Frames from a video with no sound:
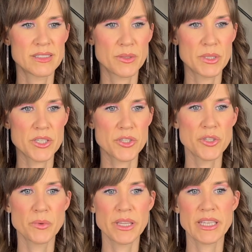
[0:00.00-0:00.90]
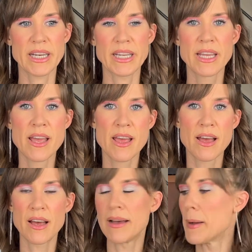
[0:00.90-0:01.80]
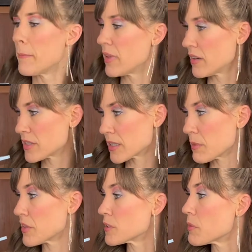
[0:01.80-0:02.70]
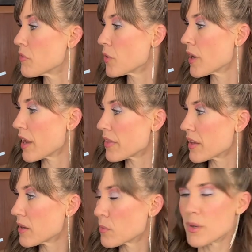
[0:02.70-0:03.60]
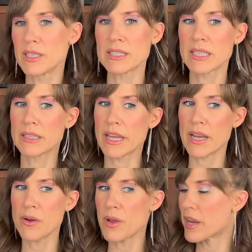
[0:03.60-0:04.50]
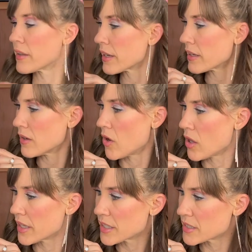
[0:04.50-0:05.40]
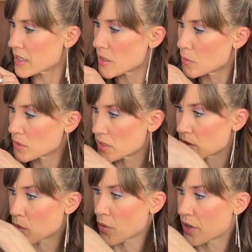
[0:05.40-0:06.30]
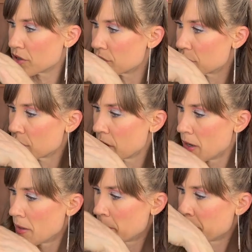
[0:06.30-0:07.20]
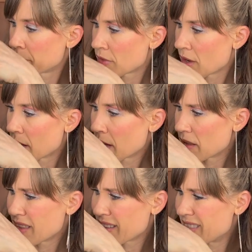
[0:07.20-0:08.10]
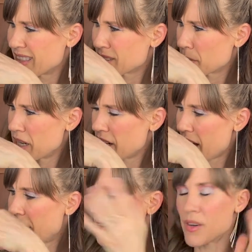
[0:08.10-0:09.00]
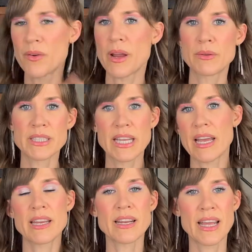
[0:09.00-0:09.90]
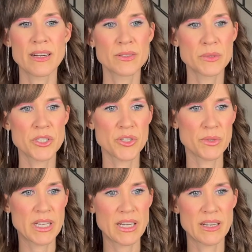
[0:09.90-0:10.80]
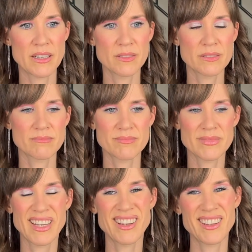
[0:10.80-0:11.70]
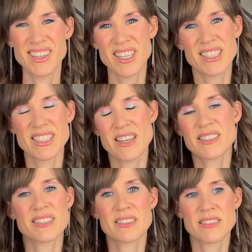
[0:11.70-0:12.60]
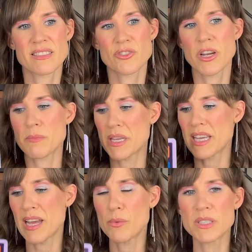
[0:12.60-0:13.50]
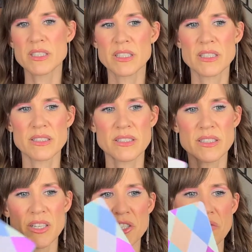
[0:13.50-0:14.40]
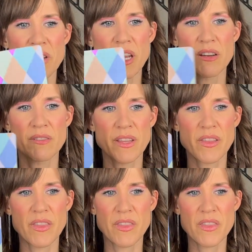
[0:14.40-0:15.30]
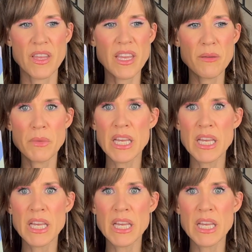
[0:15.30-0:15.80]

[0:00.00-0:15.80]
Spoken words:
know what to do with that. And I've talked about this before. I think it was the layout and like all I could see was this orange. Like this right here. I don't know. And I was like, I don't know what to do with that. It doesn't strike me. I wasn't such a fan of like the theme,